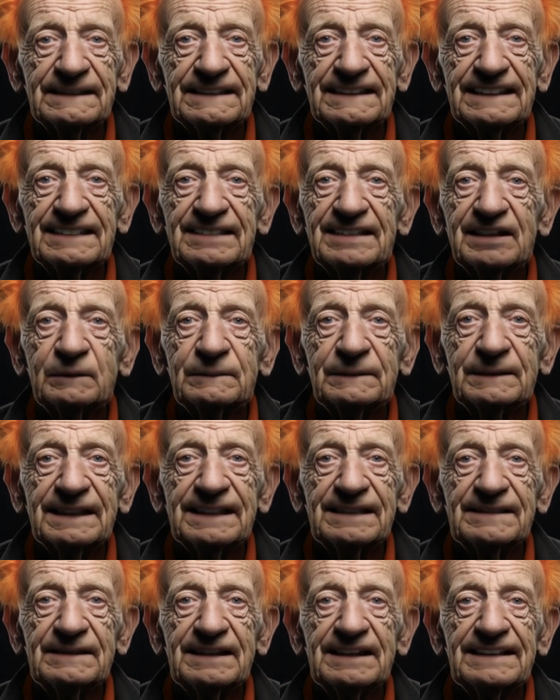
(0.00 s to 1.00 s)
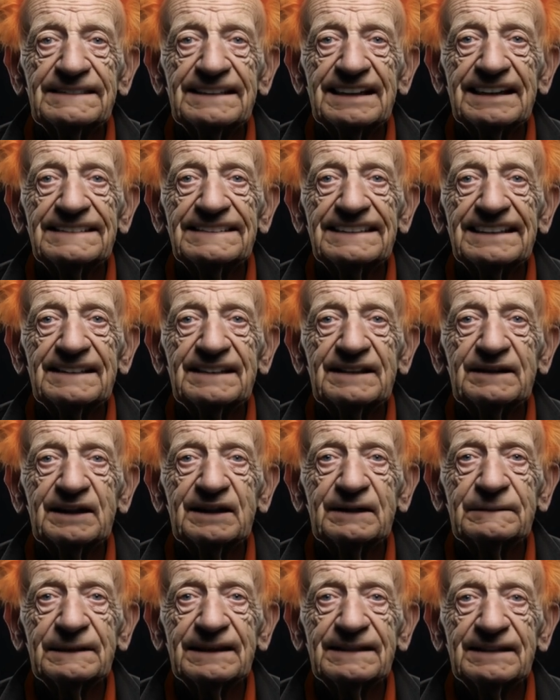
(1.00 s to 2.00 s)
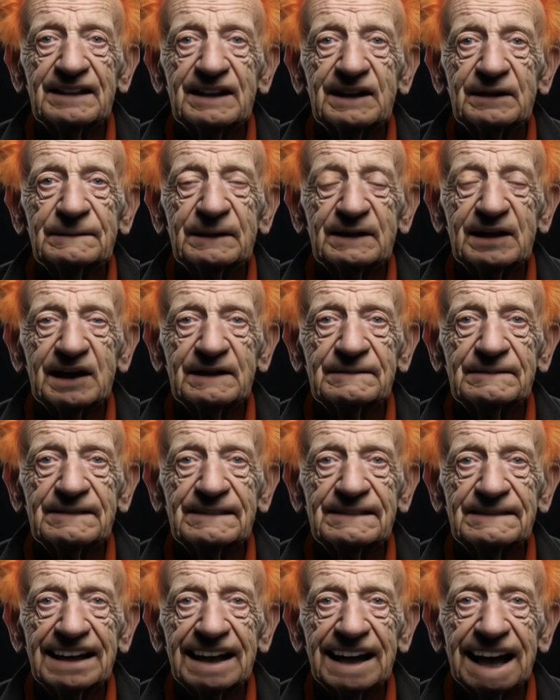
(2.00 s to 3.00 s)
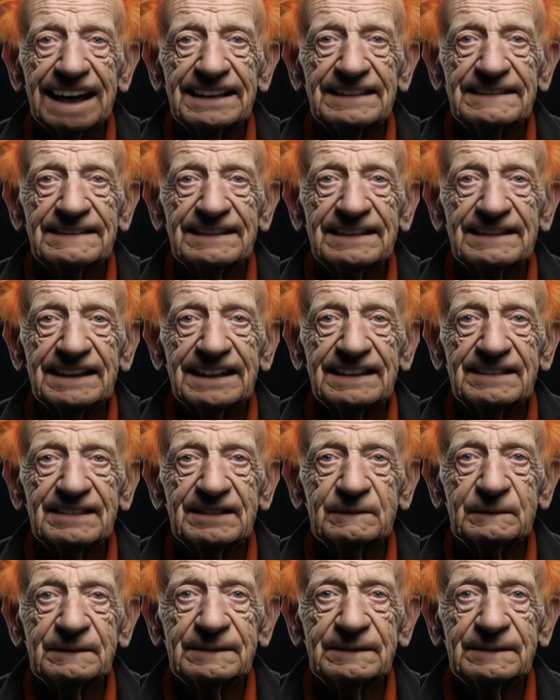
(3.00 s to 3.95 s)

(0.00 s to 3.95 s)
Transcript: it, like so many things I did during my term in office and in connection